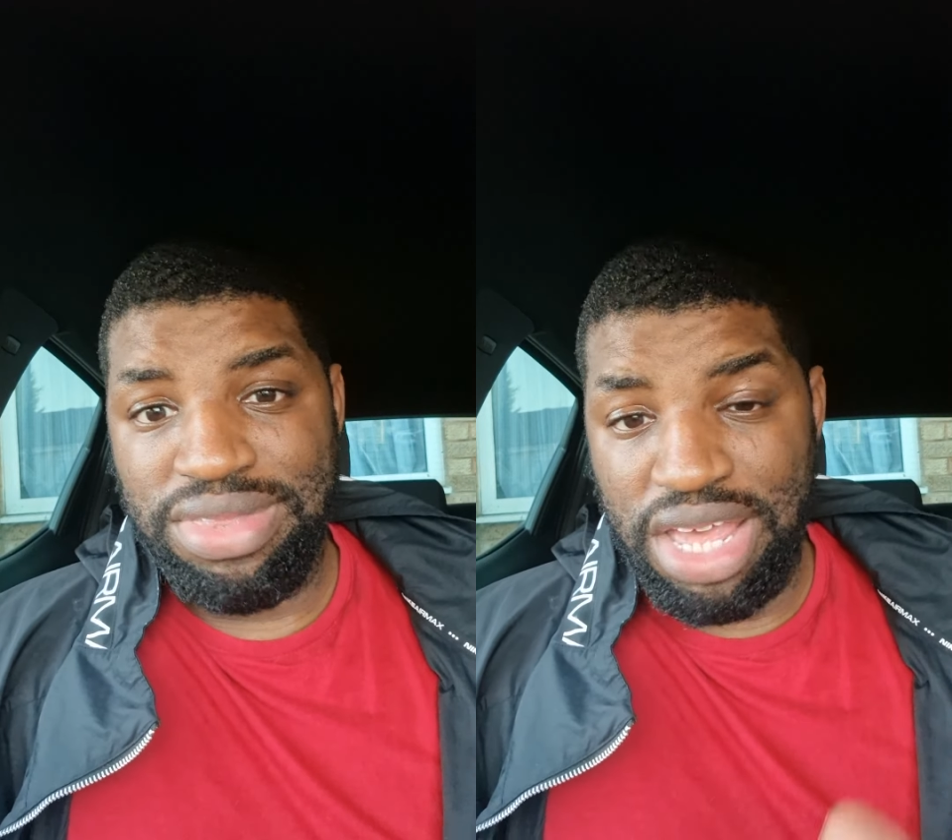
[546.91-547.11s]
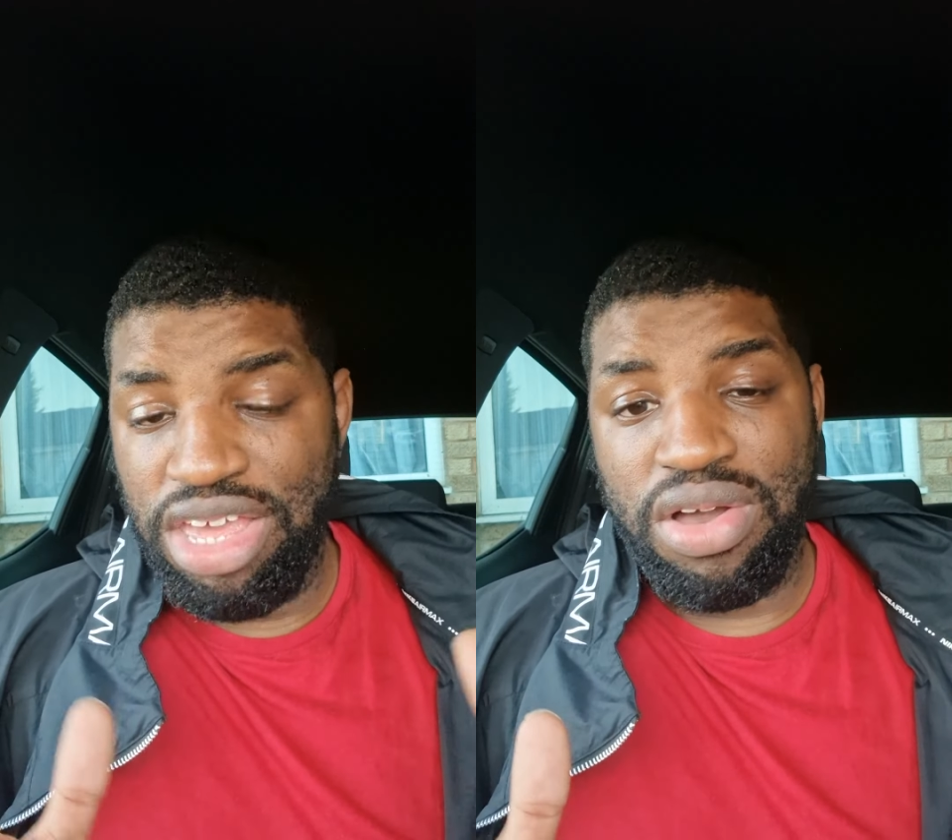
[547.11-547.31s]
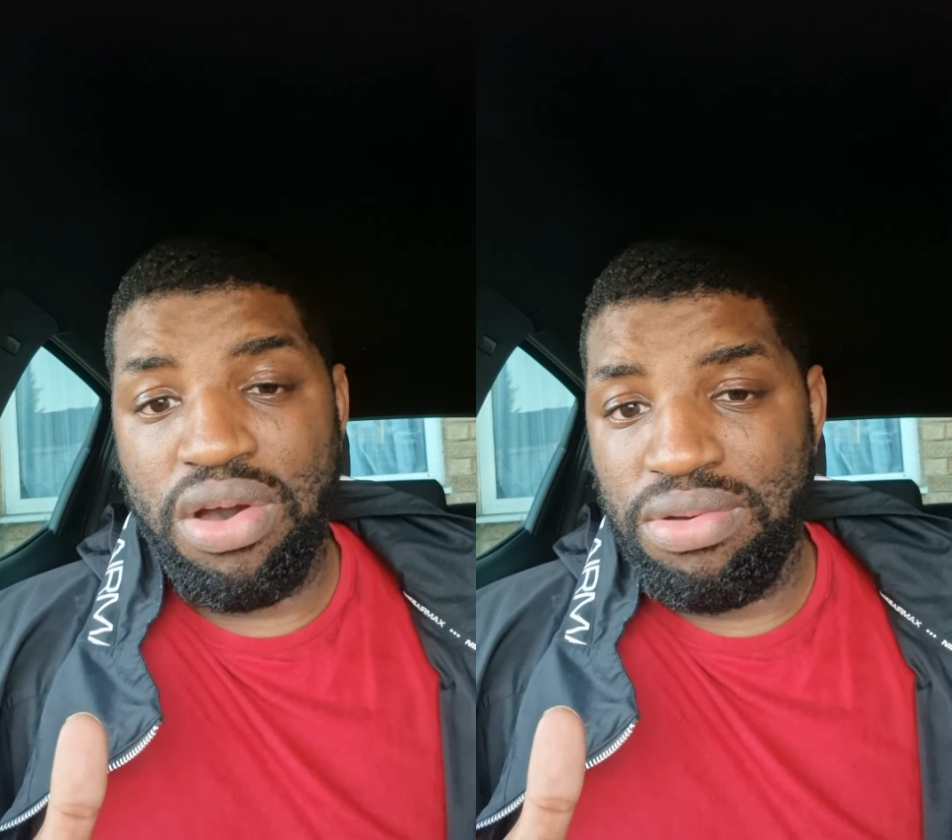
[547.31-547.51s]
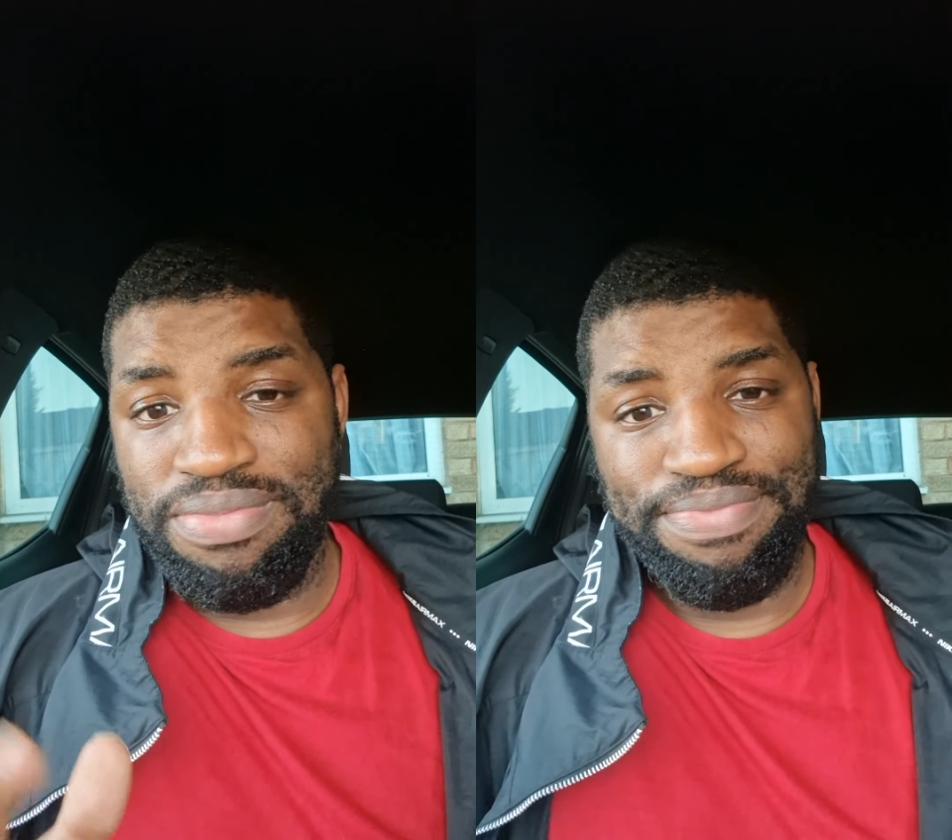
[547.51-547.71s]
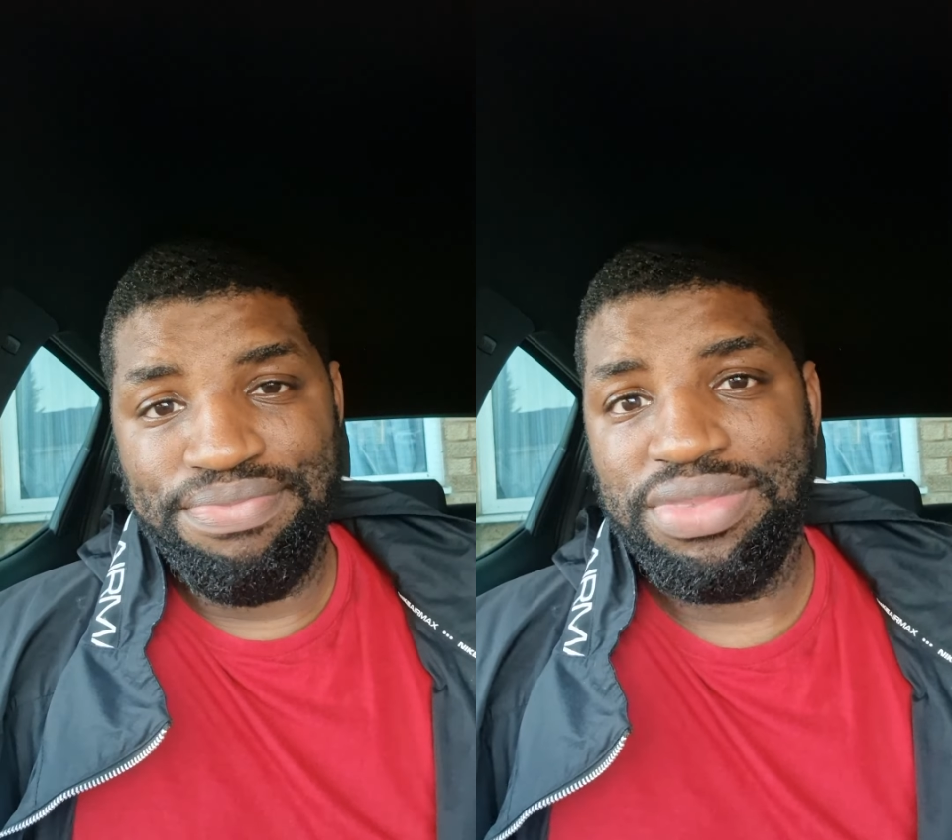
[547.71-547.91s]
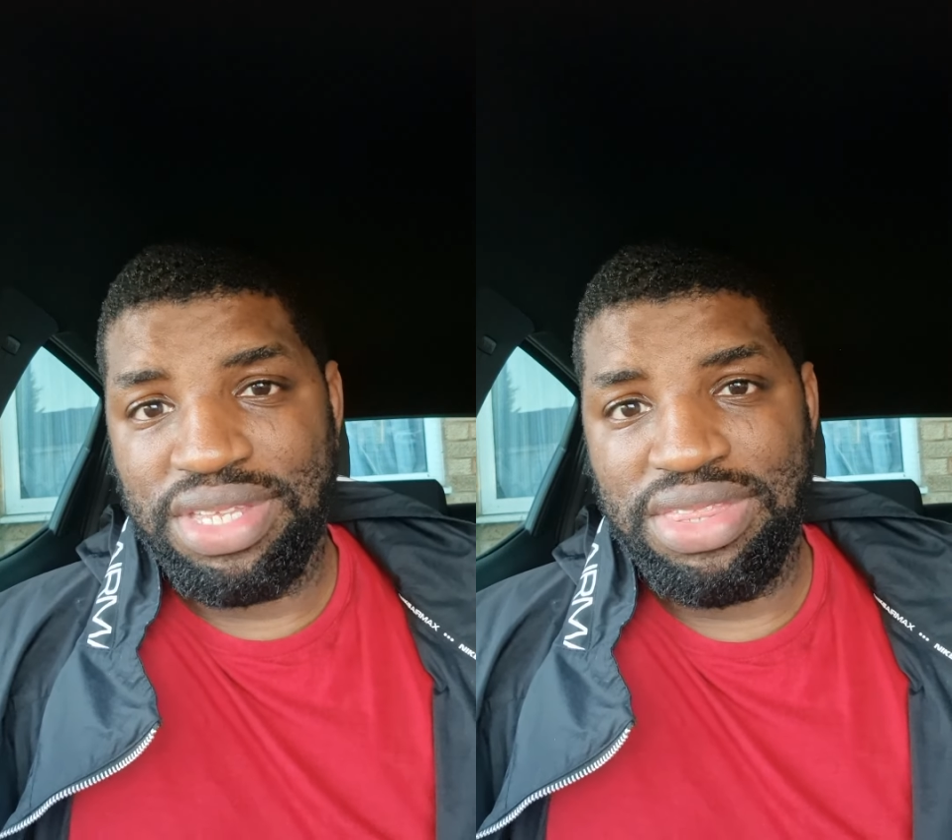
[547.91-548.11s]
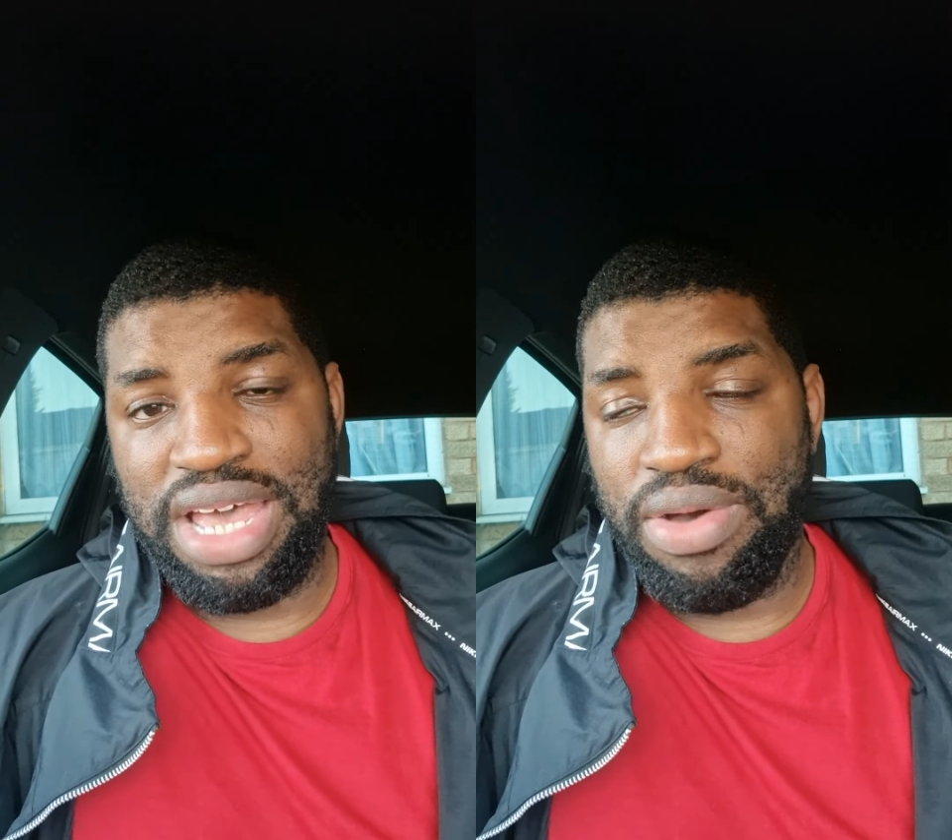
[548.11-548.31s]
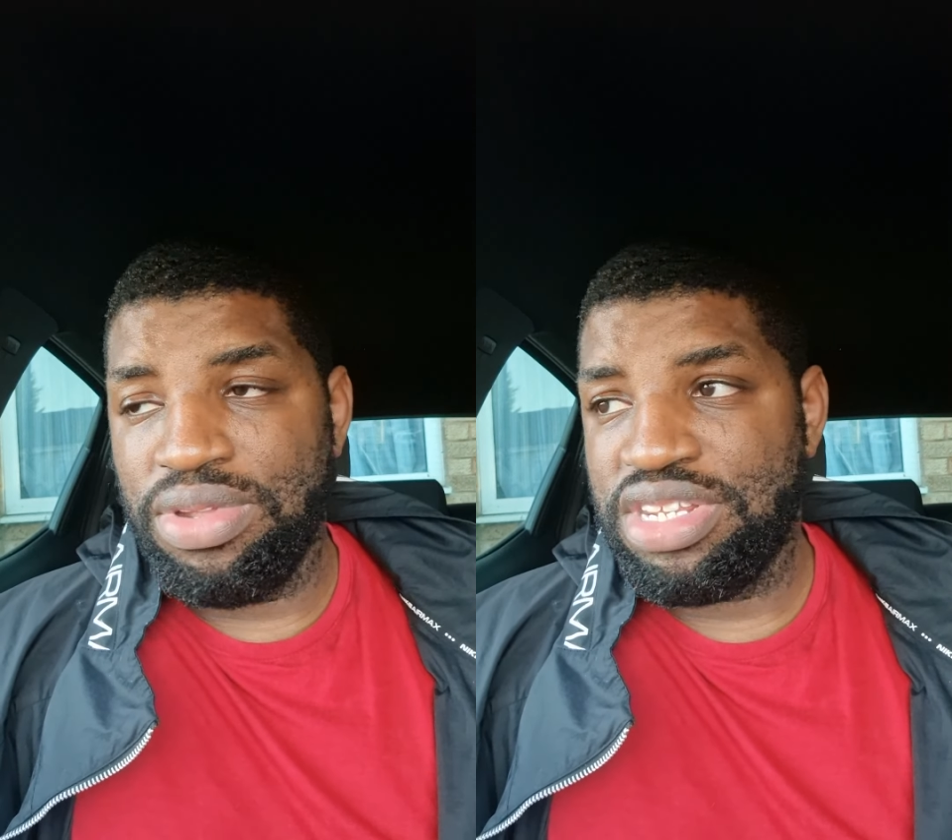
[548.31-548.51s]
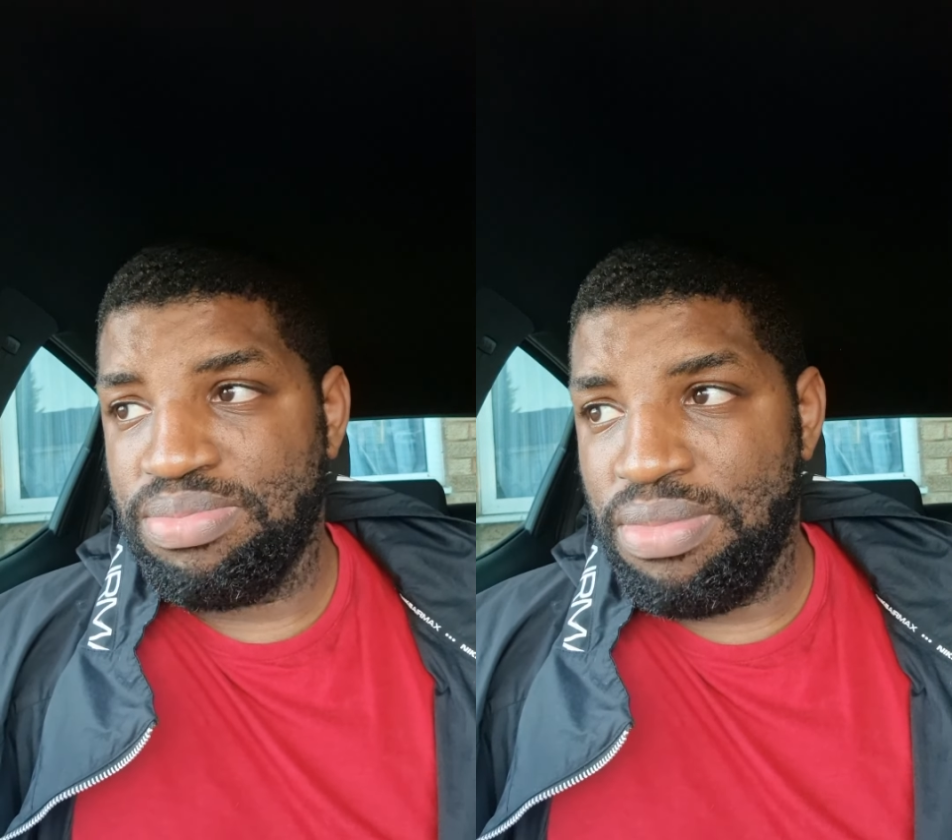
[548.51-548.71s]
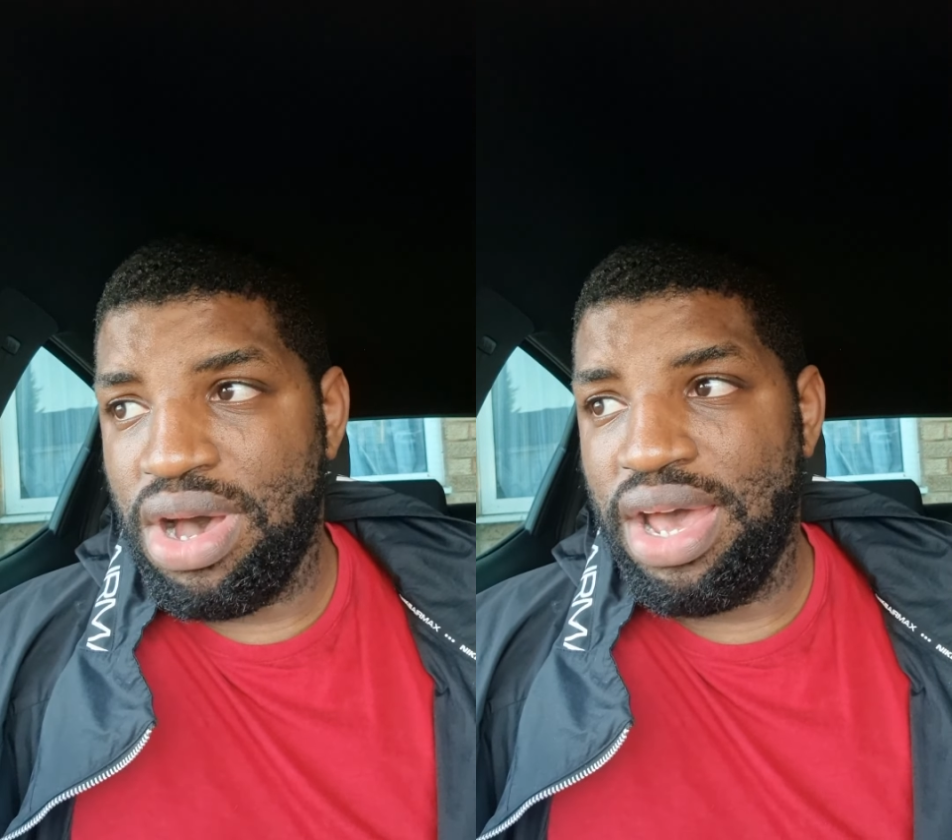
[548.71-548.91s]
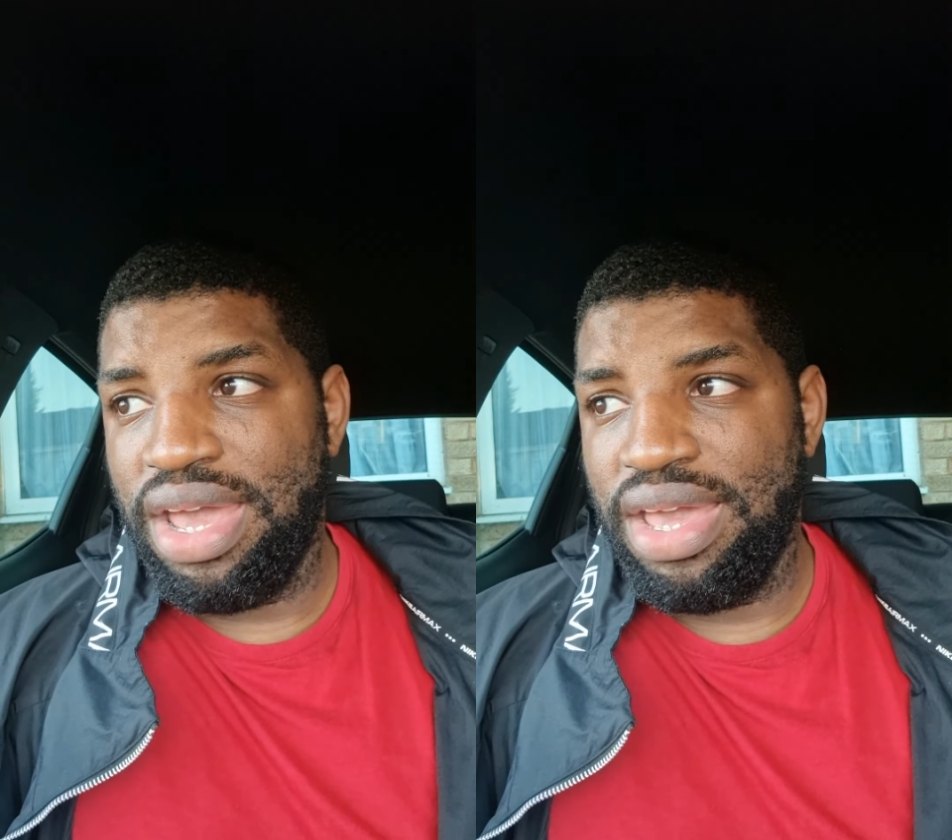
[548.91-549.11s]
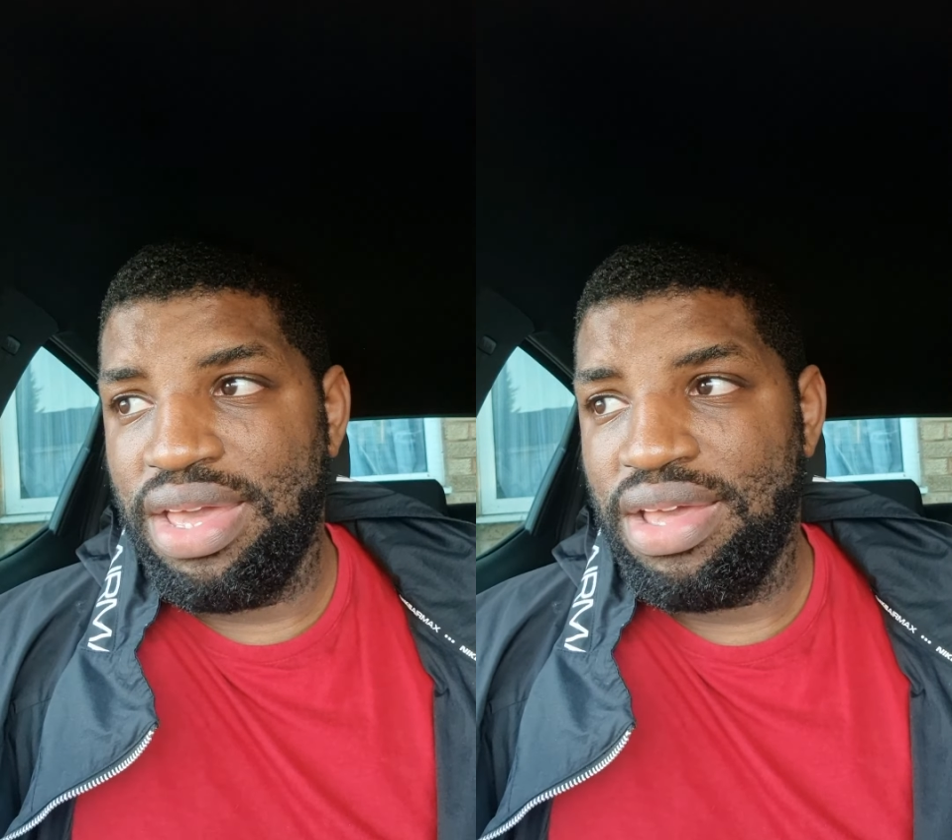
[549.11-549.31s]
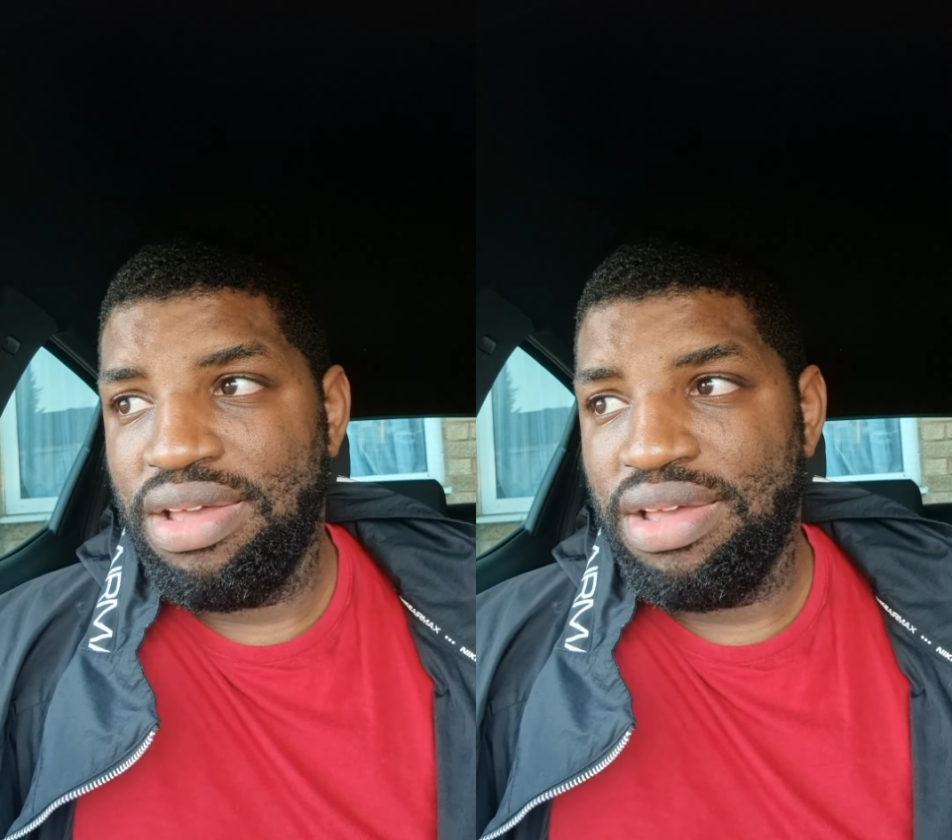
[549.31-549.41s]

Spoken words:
There you go. That was my